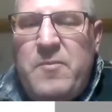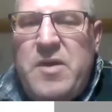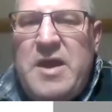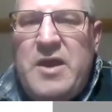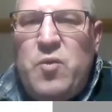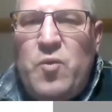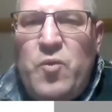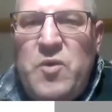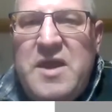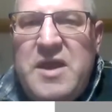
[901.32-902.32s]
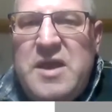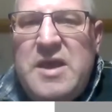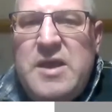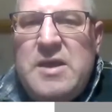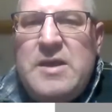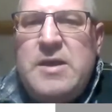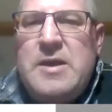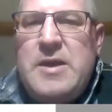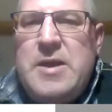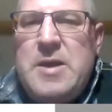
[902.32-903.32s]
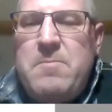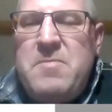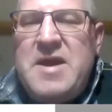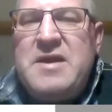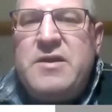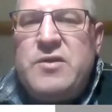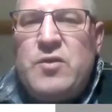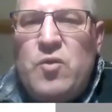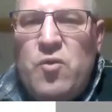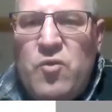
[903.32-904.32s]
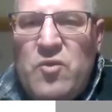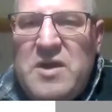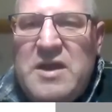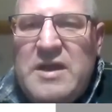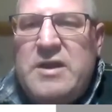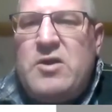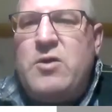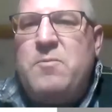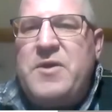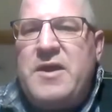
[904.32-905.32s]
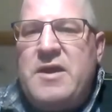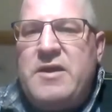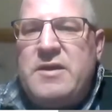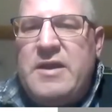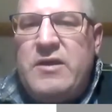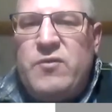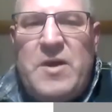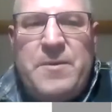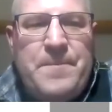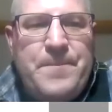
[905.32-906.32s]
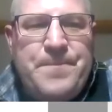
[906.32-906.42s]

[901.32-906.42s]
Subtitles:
system, and we made it really complicated. Next one.